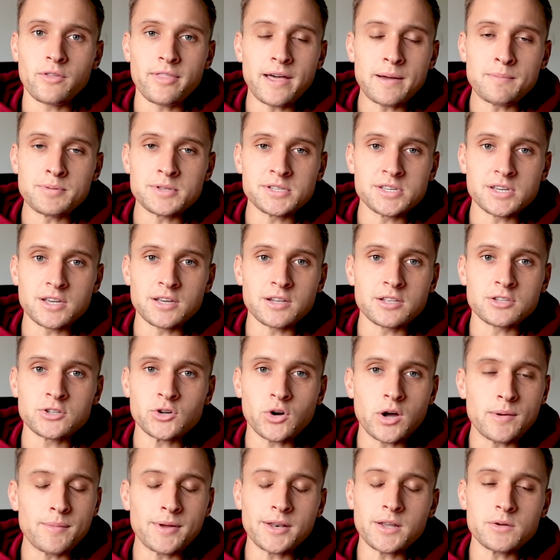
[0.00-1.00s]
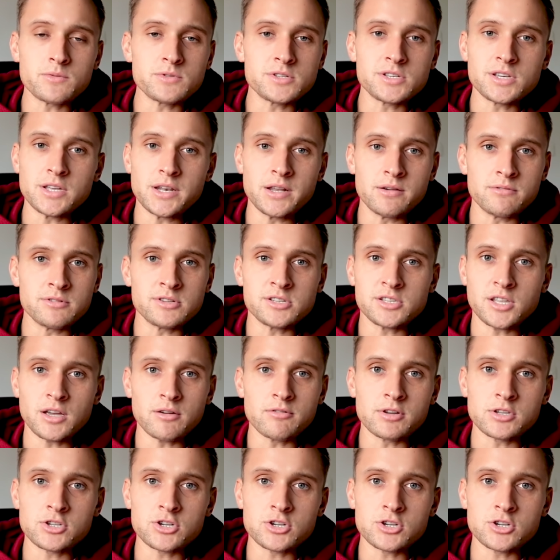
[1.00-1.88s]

that particular time. I don't sit there and stare at